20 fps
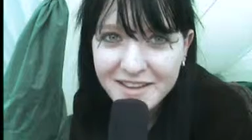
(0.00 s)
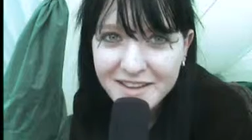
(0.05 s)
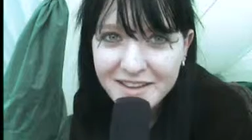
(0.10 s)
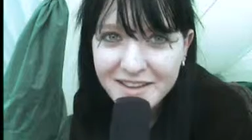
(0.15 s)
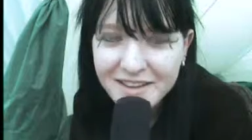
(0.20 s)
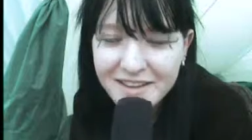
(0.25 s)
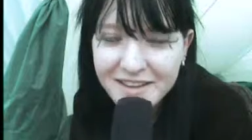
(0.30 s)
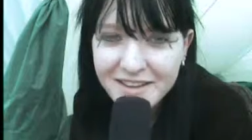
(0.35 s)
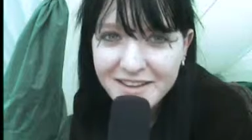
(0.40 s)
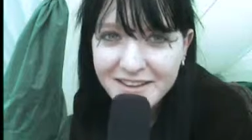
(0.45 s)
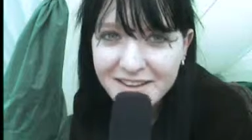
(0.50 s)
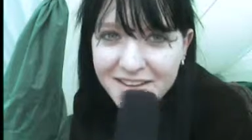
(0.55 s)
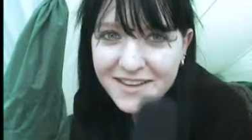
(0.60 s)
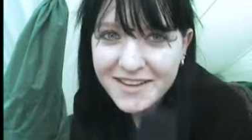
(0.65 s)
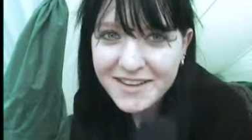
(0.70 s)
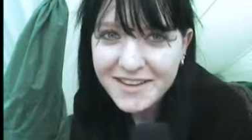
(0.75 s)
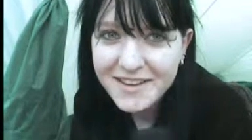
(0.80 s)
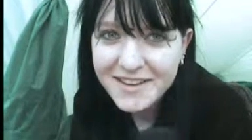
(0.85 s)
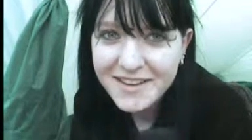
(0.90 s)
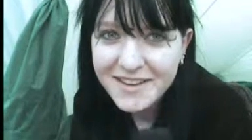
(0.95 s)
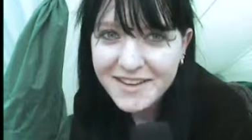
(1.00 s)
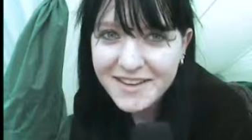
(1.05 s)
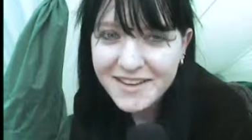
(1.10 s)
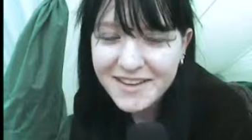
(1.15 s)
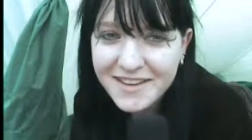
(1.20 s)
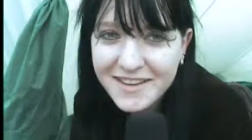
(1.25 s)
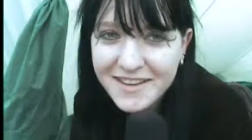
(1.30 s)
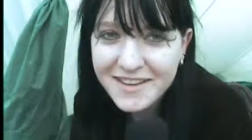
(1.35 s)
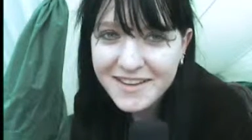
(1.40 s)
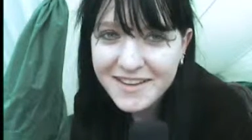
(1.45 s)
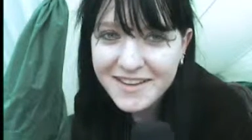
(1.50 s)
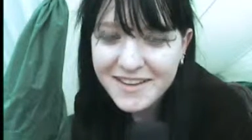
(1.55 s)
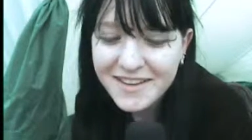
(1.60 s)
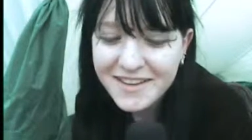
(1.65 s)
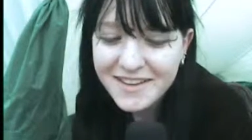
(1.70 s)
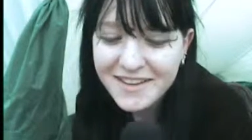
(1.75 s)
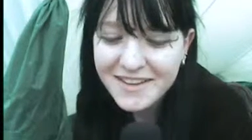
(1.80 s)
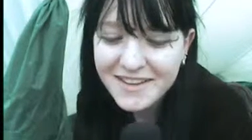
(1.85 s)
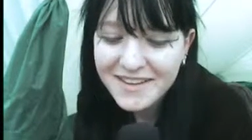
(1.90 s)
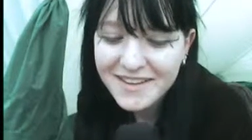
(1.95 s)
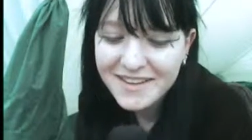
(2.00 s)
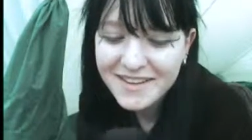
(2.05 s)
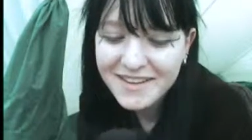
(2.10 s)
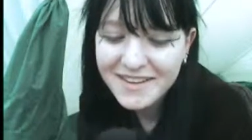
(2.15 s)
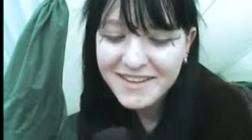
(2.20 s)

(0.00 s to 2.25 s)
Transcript: your Oscar, hold B, Oscar.